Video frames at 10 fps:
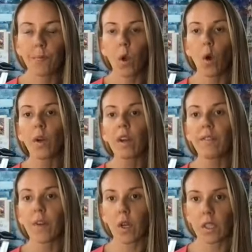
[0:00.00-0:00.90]
Going
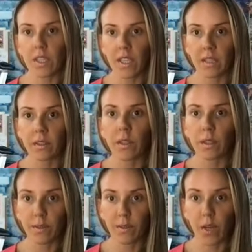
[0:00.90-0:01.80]
first into
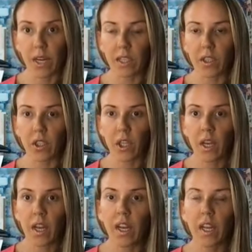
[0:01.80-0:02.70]
the fridge,
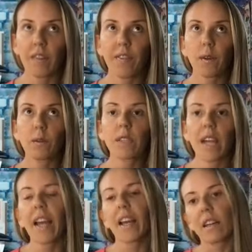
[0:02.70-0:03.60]
if you
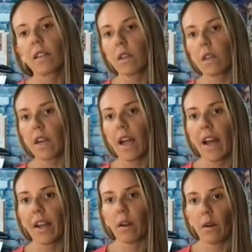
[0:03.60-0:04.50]
take a look
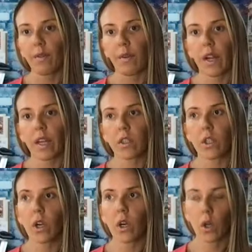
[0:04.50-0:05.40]
at your
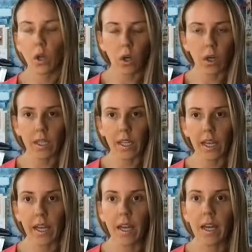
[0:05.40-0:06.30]
fridge
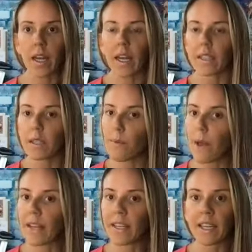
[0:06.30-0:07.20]
currently, and
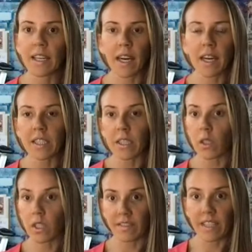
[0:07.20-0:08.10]
depending on your
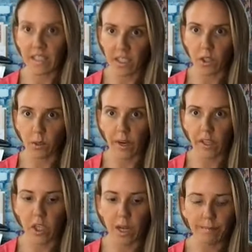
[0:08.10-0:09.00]
living
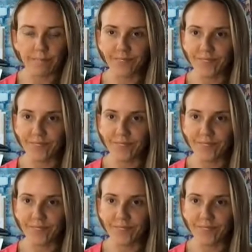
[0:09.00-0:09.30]
situation,